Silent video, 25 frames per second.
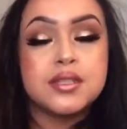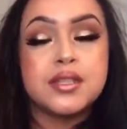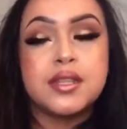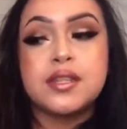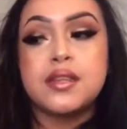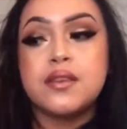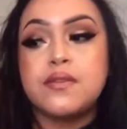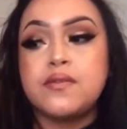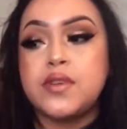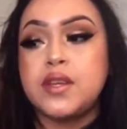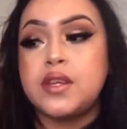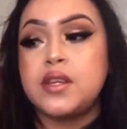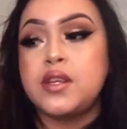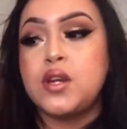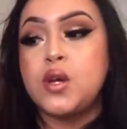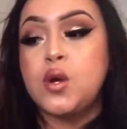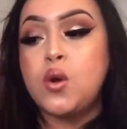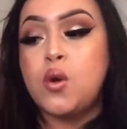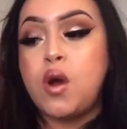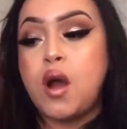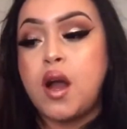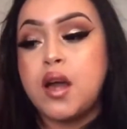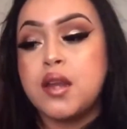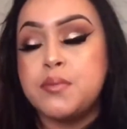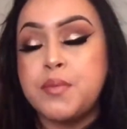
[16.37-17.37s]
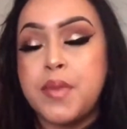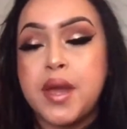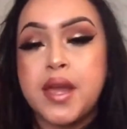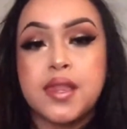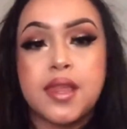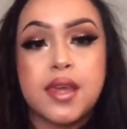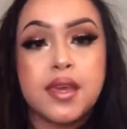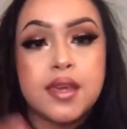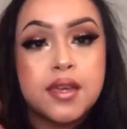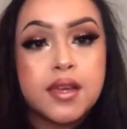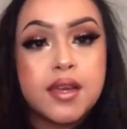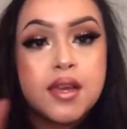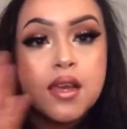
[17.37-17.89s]
did a video on my
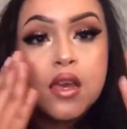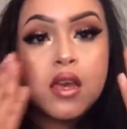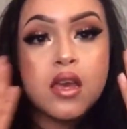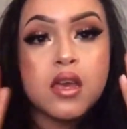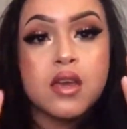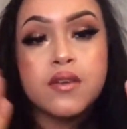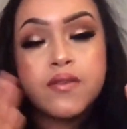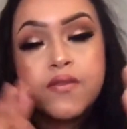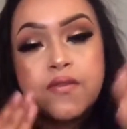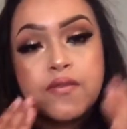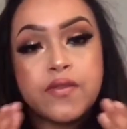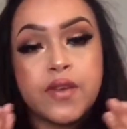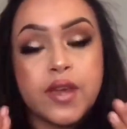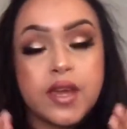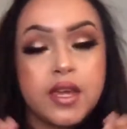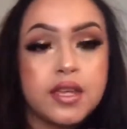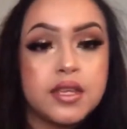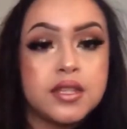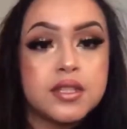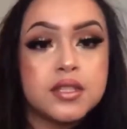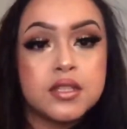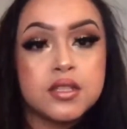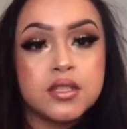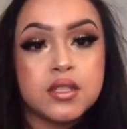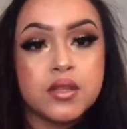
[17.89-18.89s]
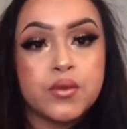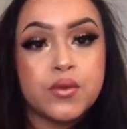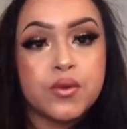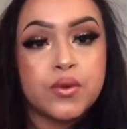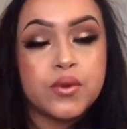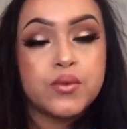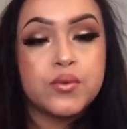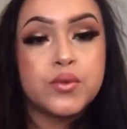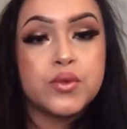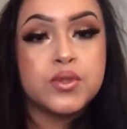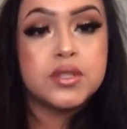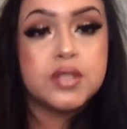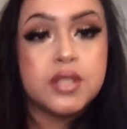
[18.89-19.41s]
like face
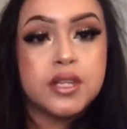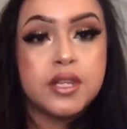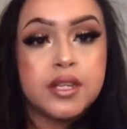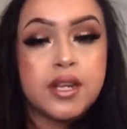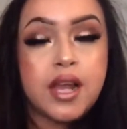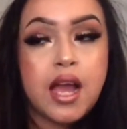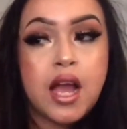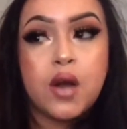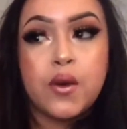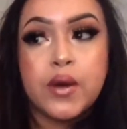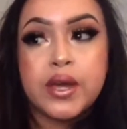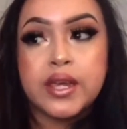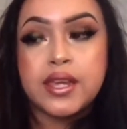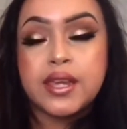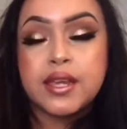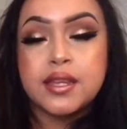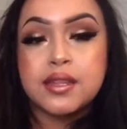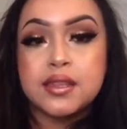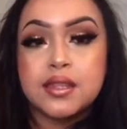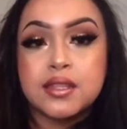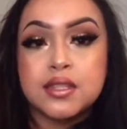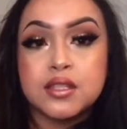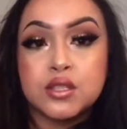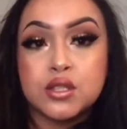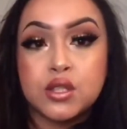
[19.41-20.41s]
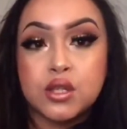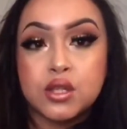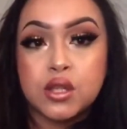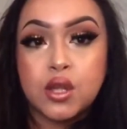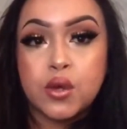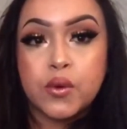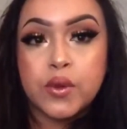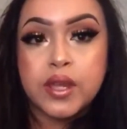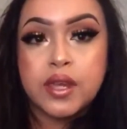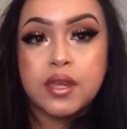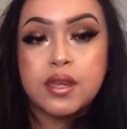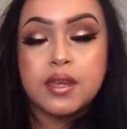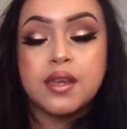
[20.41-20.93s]
routine, how I get this
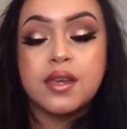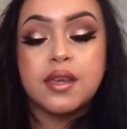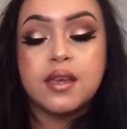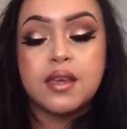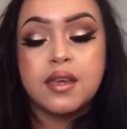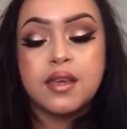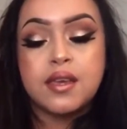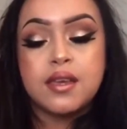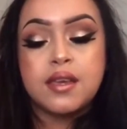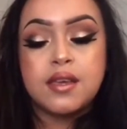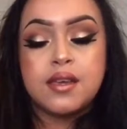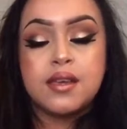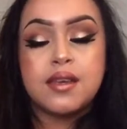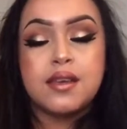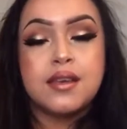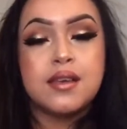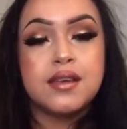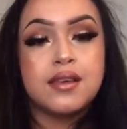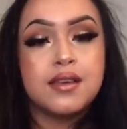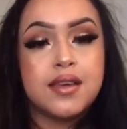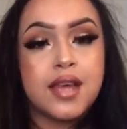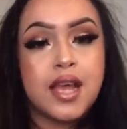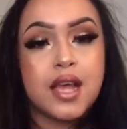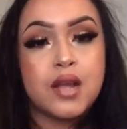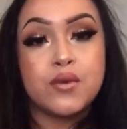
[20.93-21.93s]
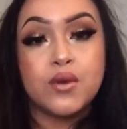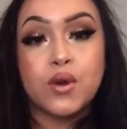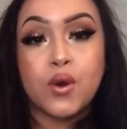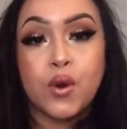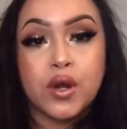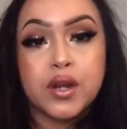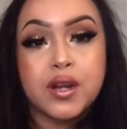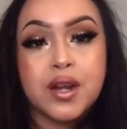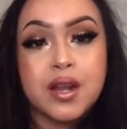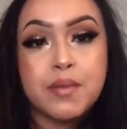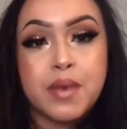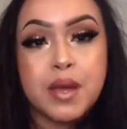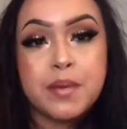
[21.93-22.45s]
glowy. I
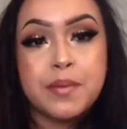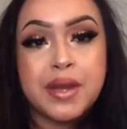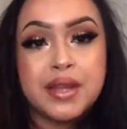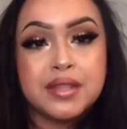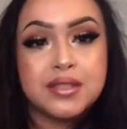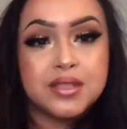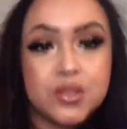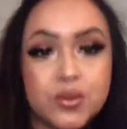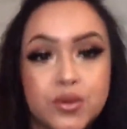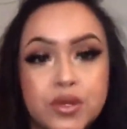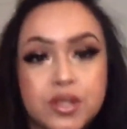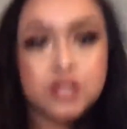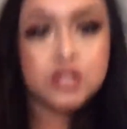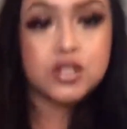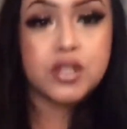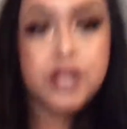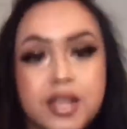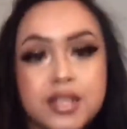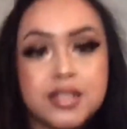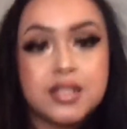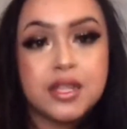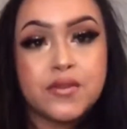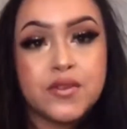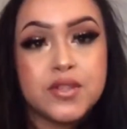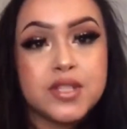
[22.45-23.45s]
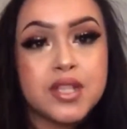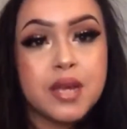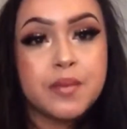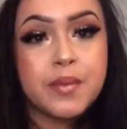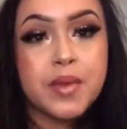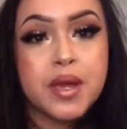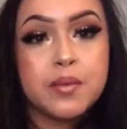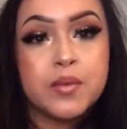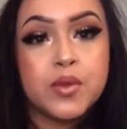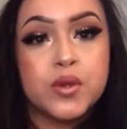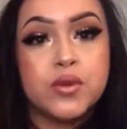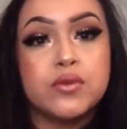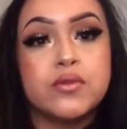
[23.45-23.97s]
recorded on my bed so it shakes every time
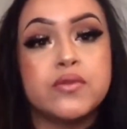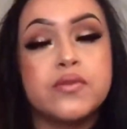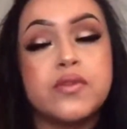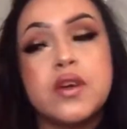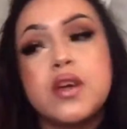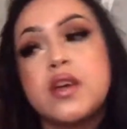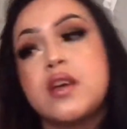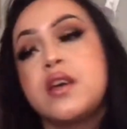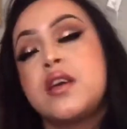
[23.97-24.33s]
I move.